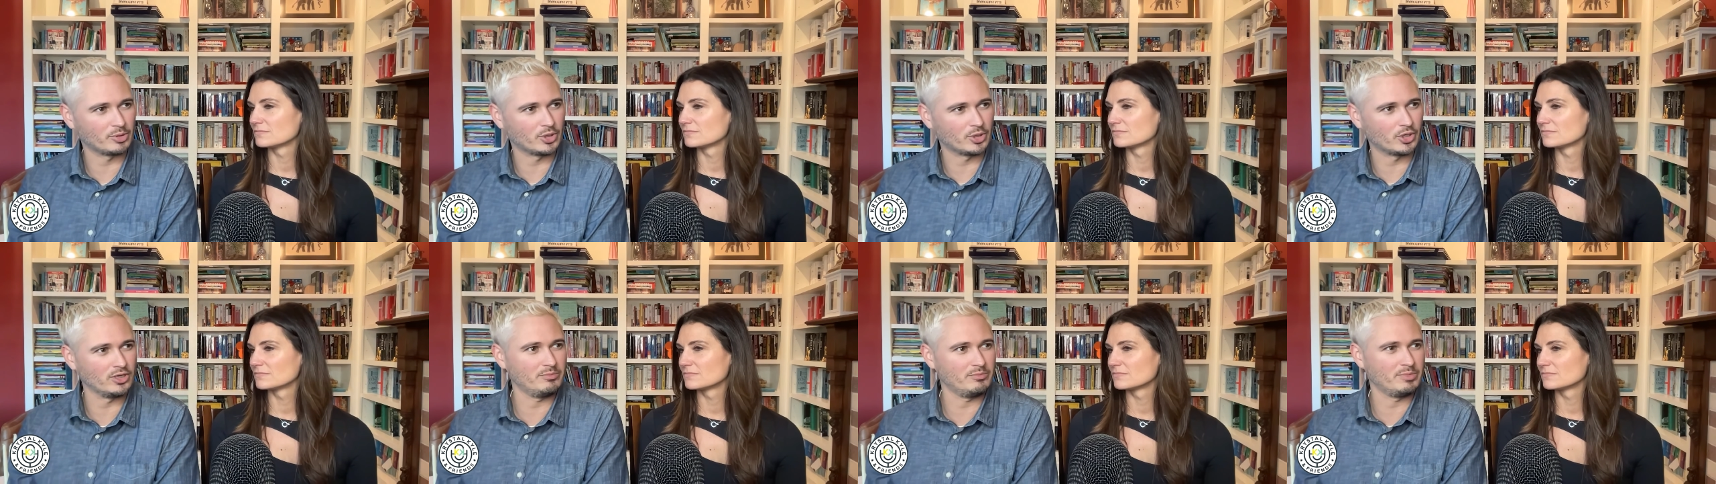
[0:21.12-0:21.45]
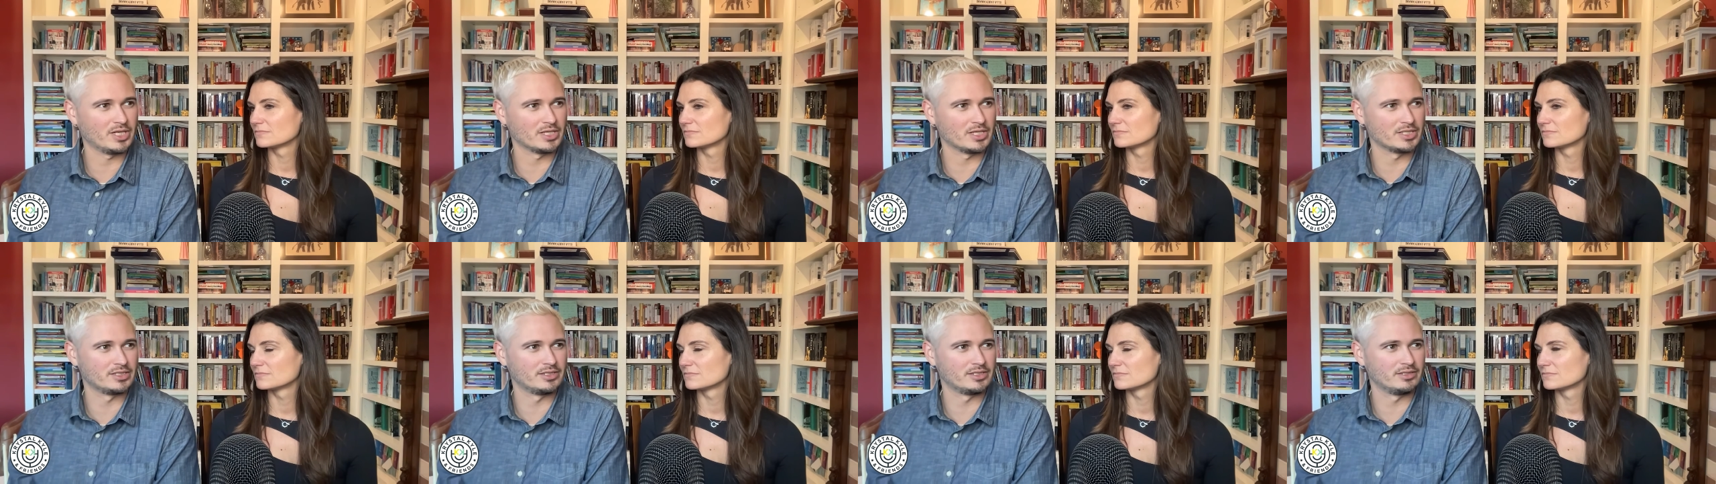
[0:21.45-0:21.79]
Speaker 1: Party
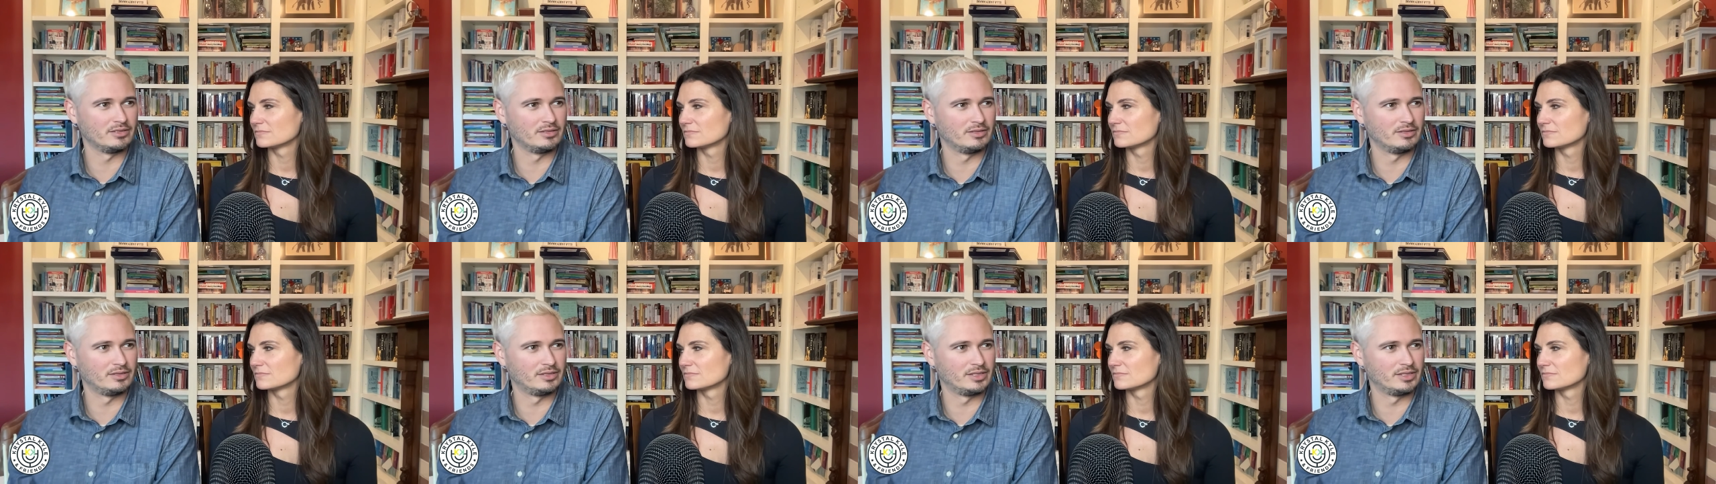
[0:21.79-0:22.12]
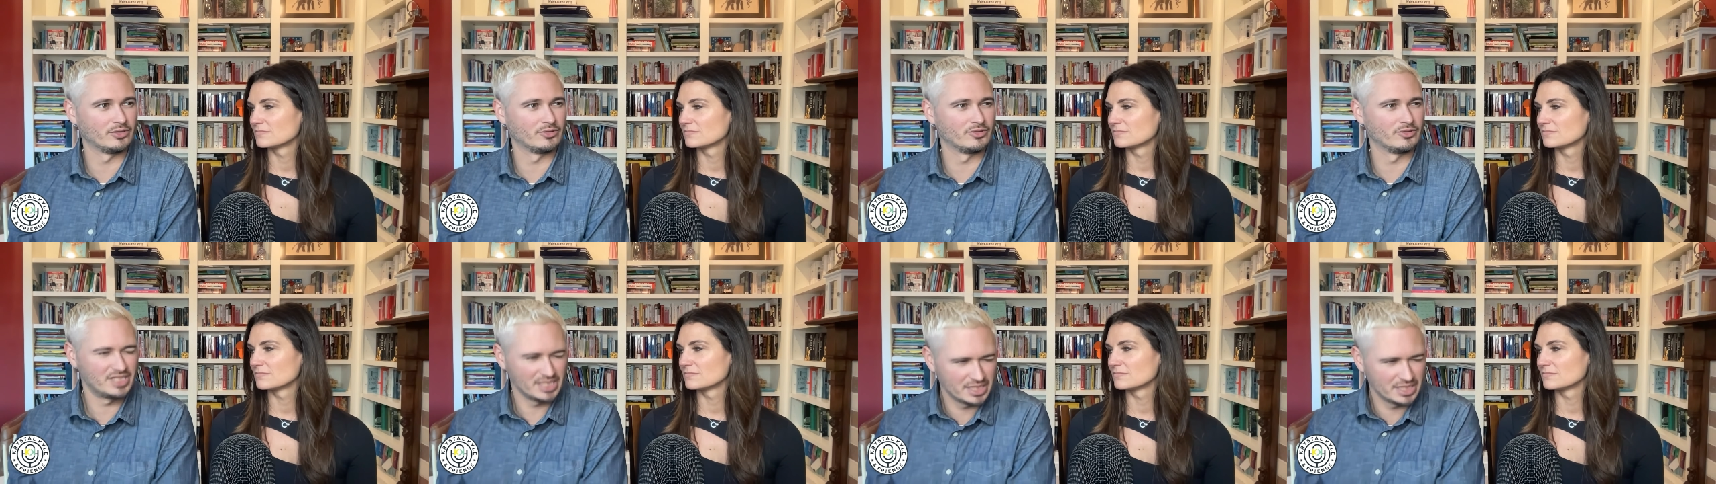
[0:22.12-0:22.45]
because
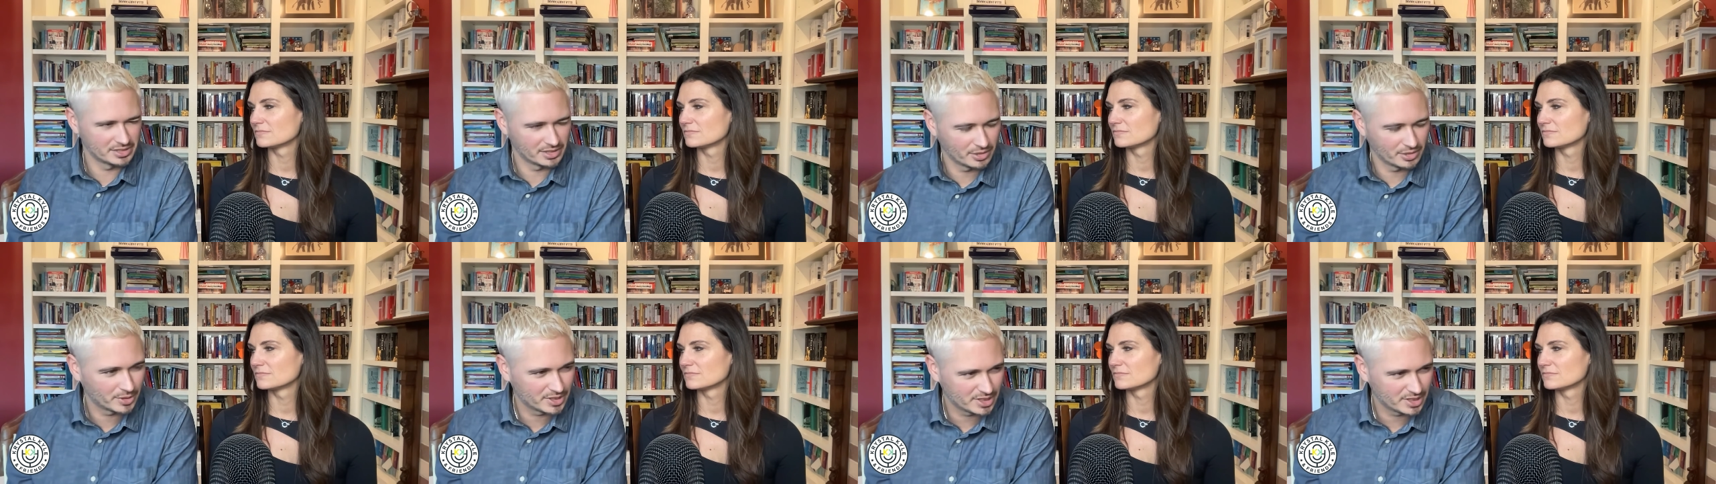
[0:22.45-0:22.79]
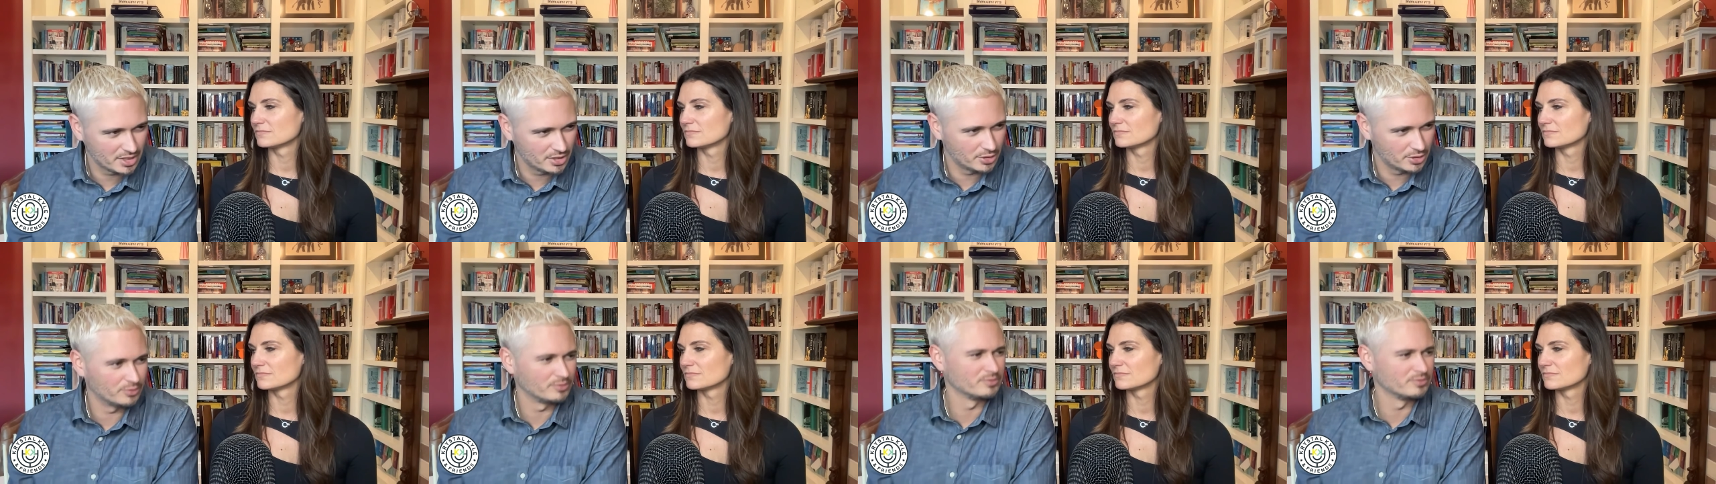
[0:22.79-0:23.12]
they're decent at what
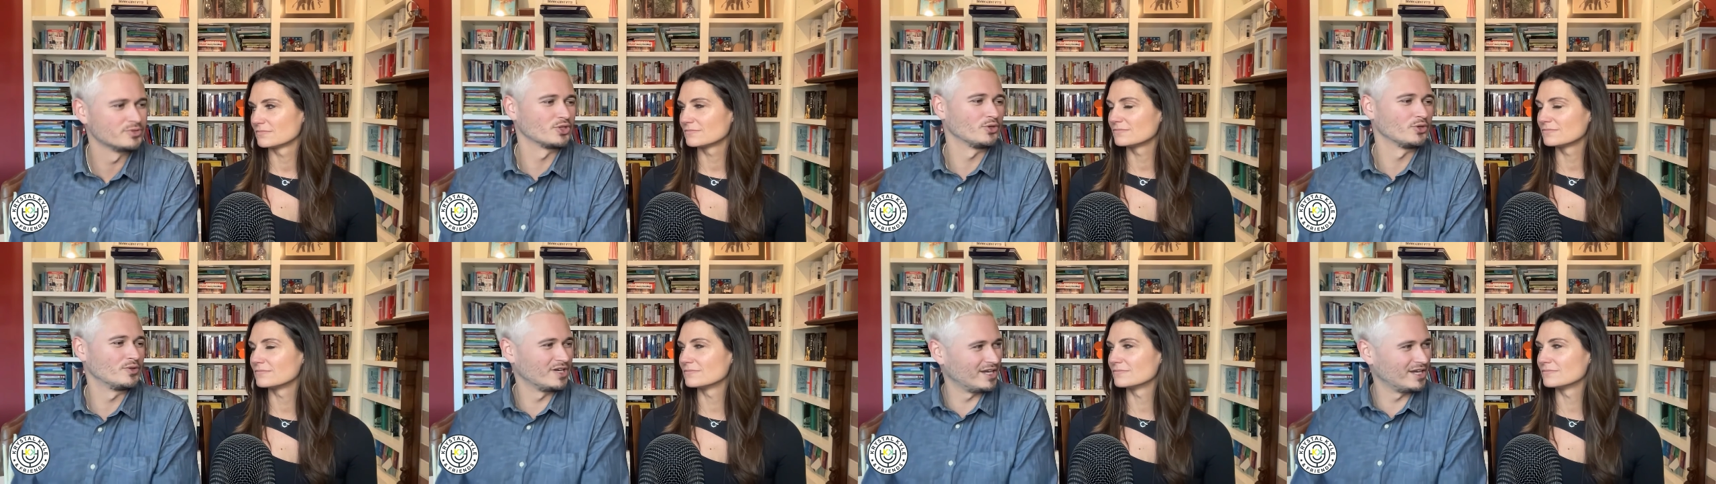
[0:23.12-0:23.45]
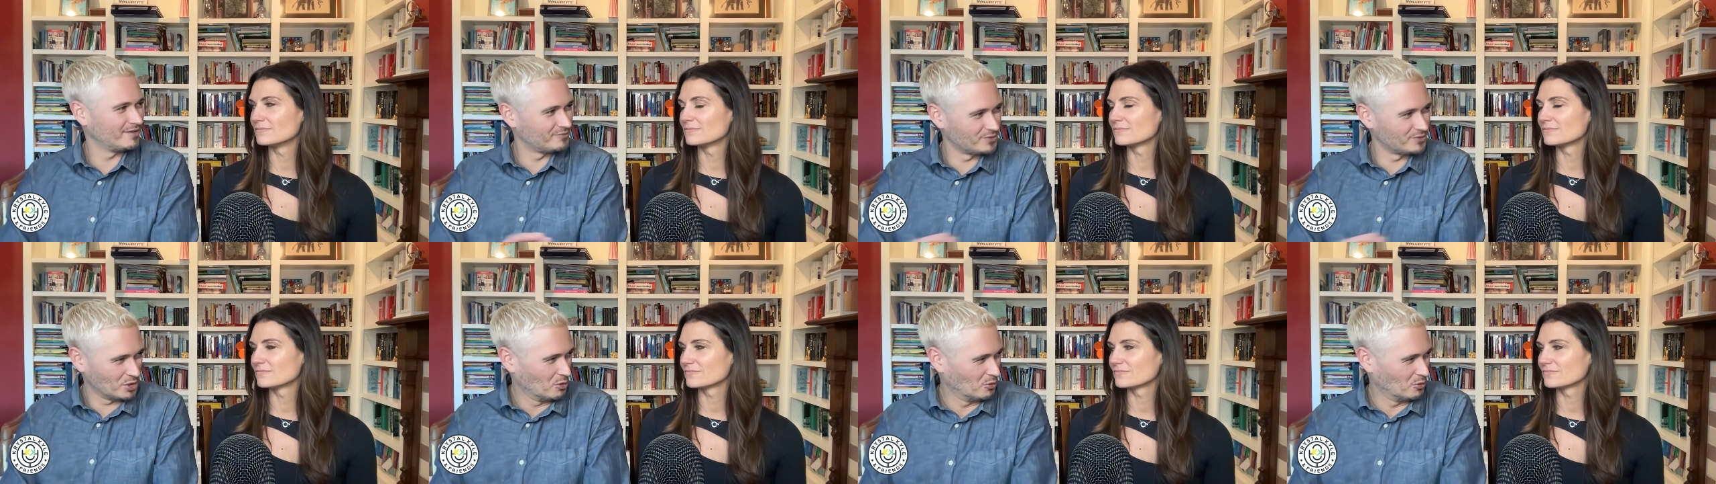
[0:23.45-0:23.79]
they do. So mm. they
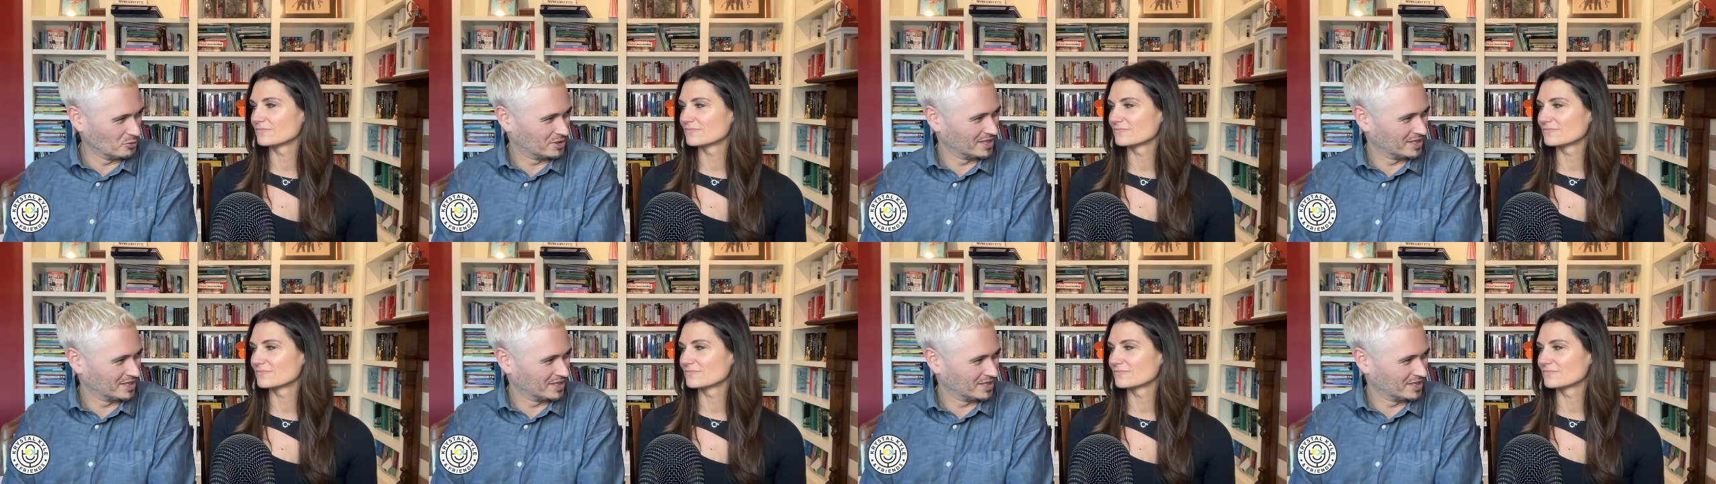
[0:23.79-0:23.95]
have no